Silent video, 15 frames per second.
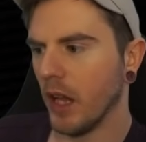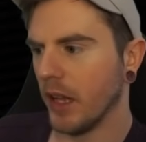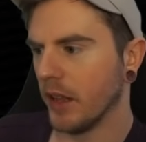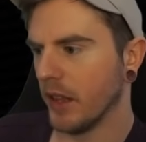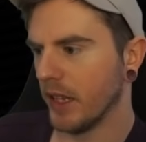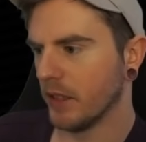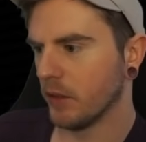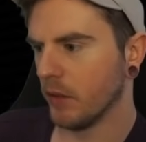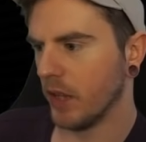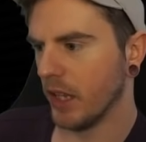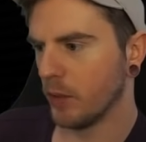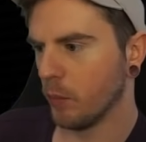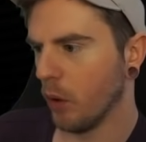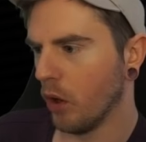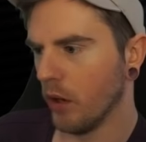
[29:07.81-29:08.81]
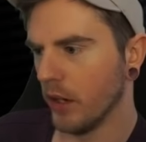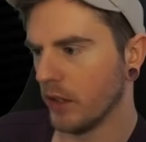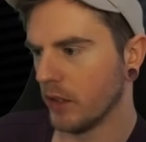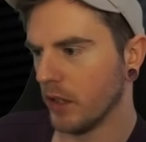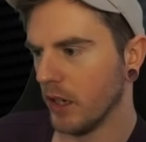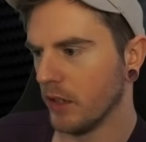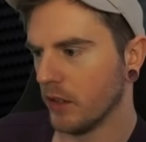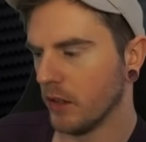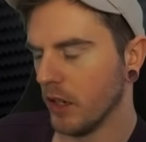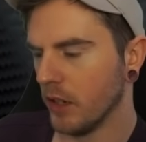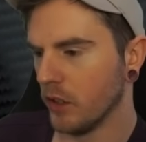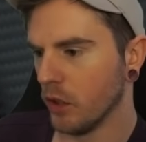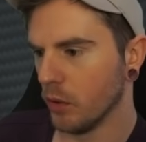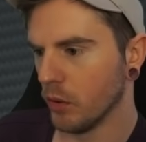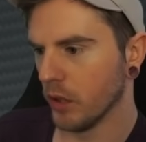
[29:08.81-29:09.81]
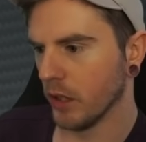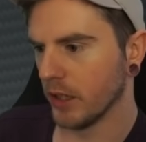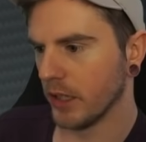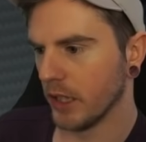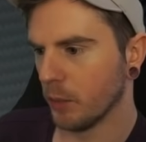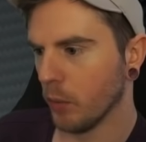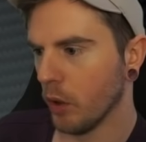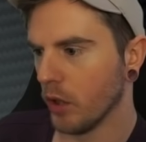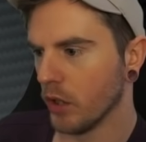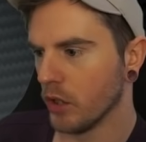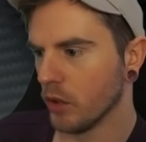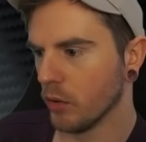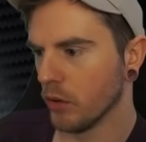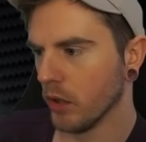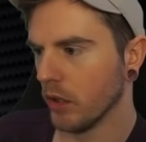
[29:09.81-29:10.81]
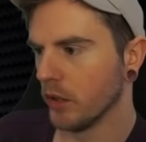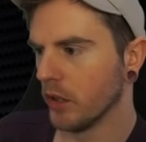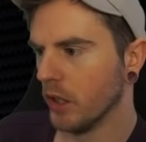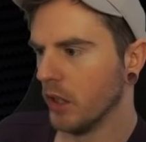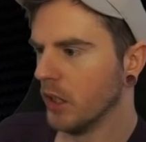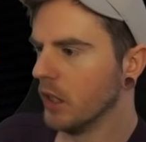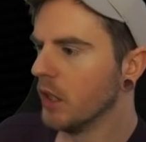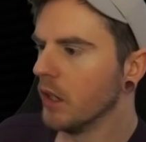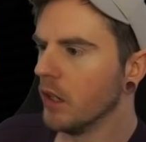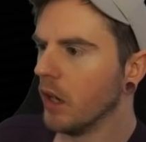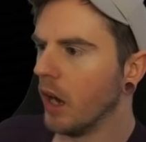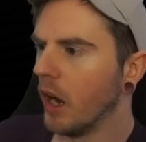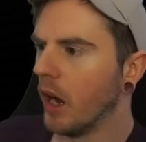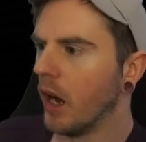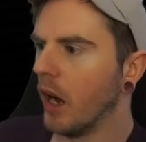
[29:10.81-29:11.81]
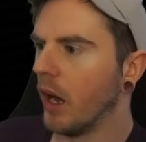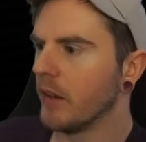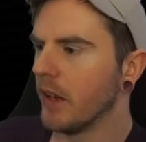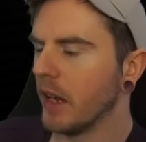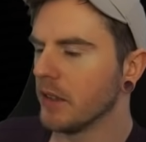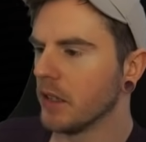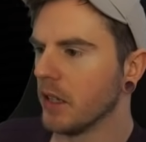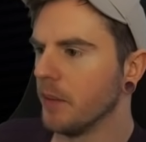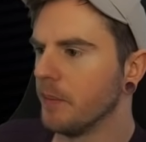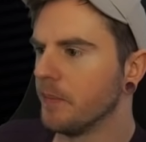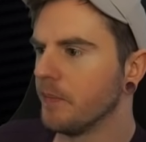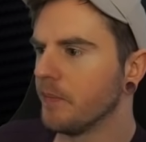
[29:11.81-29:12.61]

Like, this button is useless. This button is useless. Tens.